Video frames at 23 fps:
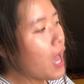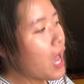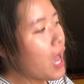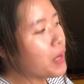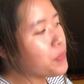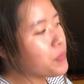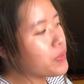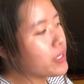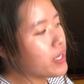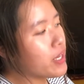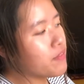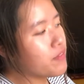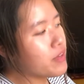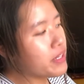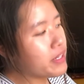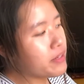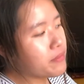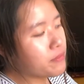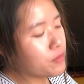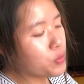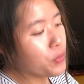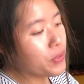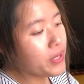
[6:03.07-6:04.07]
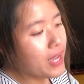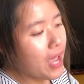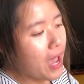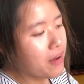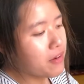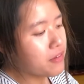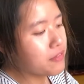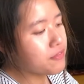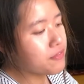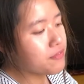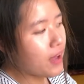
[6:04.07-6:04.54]
I would give it 3
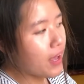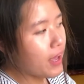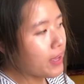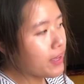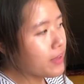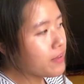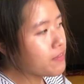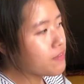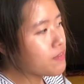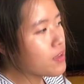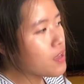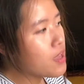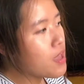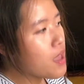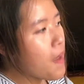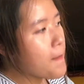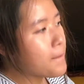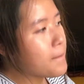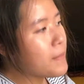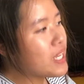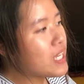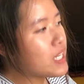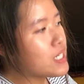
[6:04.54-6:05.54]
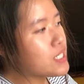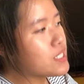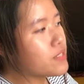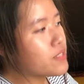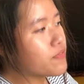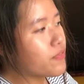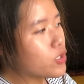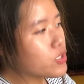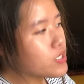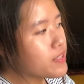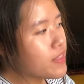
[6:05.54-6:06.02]
out of 5 because
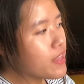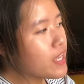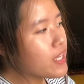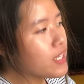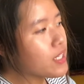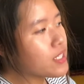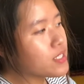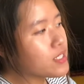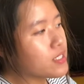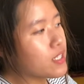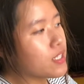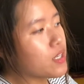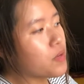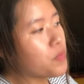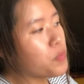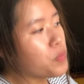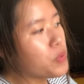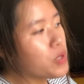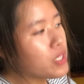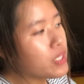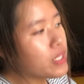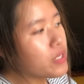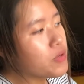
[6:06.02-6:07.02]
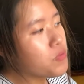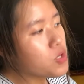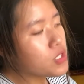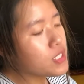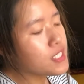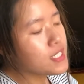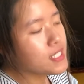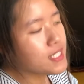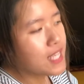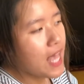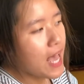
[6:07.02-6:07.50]
first thing is like a
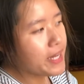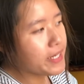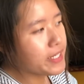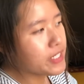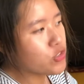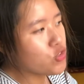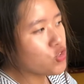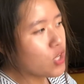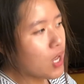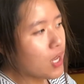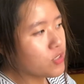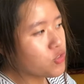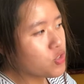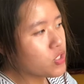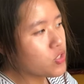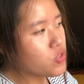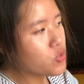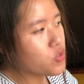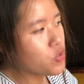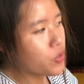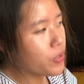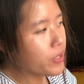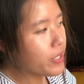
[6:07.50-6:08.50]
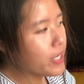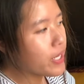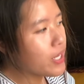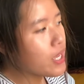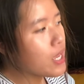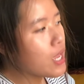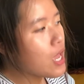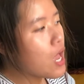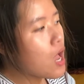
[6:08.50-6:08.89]
really sad and tragic story.